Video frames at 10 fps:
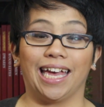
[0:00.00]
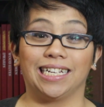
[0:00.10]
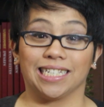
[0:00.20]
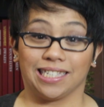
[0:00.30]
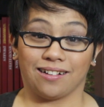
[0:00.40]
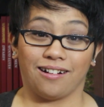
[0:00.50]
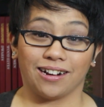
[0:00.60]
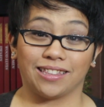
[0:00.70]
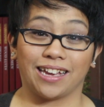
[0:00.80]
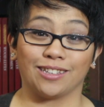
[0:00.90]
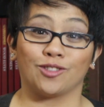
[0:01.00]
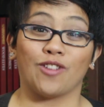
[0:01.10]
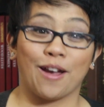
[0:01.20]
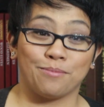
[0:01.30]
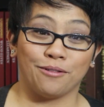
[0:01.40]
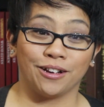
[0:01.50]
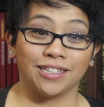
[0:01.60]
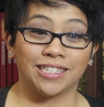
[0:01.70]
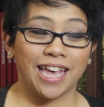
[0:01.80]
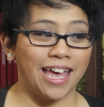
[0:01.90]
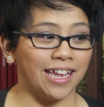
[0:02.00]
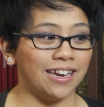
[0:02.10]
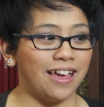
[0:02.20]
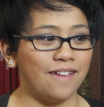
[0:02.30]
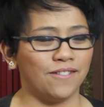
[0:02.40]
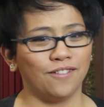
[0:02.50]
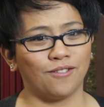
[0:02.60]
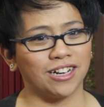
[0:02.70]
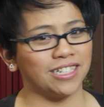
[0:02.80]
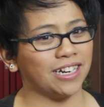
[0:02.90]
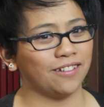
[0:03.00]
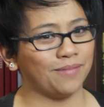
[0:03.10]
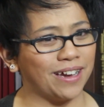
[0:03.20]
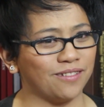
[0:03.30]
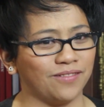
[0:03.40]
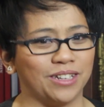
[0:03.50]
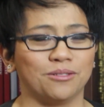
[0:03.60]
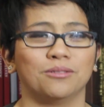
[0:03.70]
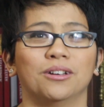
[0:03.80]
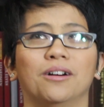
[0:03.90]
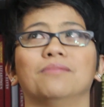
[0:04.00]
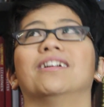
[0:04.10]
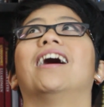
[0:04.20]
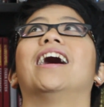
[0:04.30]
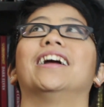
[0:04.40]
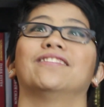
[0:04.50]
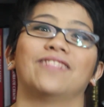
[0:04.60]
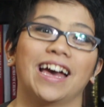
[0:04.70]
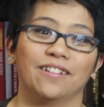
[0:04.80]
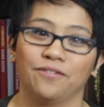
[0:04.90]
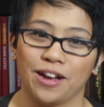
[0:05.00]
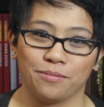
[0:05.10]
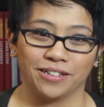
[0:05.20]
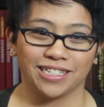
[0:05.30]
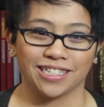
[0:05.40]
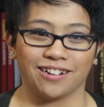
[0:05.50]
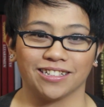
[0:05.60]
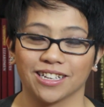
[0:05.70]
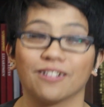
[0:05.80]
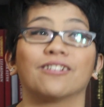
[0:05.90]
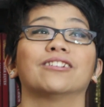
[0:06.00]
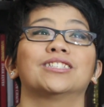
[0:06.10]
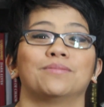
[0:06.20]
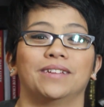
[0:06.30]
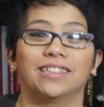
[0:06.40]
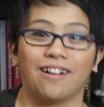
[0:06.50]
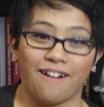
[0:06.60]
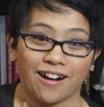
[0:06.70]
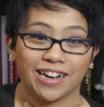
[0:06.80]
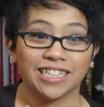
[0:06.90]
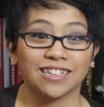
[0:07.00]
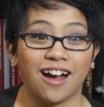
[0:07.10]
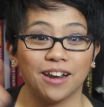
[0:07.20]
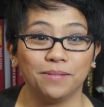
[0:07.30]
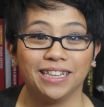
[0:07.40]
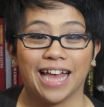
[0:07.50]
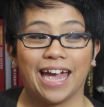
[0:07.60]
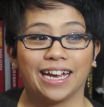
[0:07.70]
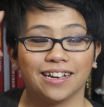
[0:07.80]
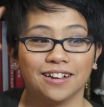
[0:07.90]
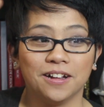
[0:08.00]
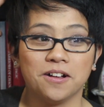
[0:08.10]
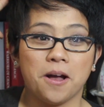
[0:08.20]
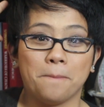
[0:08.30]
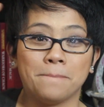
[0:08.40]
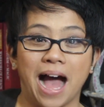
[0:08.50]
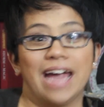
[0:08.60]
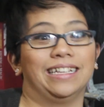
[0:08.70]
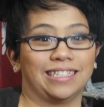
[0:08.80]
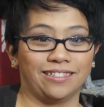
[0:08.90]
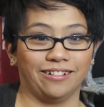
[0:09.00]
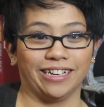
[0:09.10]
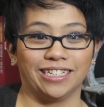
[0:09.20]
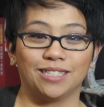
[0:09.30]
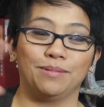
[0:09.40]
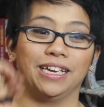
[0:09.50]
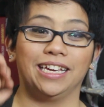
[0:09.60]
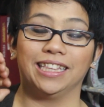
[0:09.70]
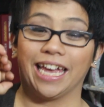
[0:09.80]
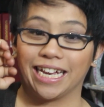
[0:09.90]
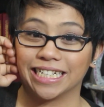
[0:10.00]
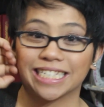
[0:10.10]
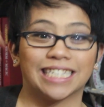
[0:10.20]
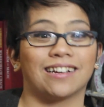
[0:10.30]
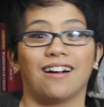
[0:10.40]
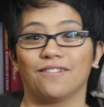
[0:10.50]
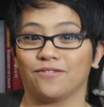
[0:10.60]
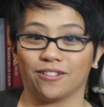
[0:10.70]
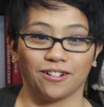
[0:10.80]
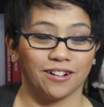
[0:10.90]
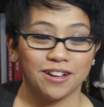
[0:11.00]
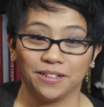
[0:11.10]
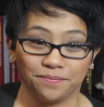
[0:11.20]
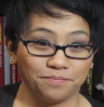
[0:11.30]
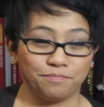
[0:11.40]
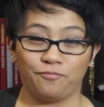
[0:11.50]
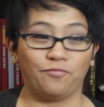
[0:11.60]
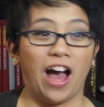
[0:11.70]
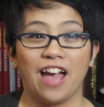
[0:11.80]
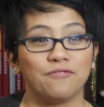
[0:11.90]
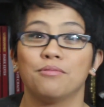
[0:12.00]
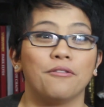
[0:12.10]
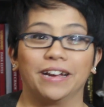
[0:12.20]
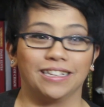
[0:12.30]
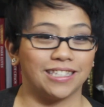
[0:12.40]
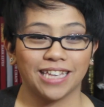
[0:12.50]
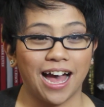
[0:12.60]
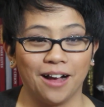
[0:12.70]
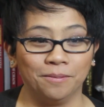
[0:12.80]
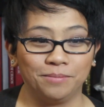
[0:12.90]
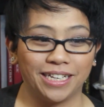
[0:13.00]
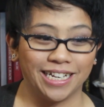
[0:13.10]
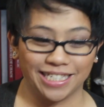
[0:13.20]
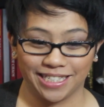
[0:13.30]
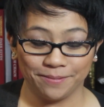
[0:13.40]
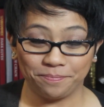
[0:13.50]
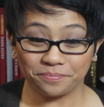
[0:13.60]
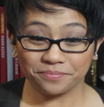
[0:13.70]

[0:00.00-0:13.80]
a discard that is 5 points, and if you've watched any of my other videos, you know I'm not a fan of 5-point discards. It hurts me in the heart. It's gotta be like, mine's good to be like, discard for 5 points, because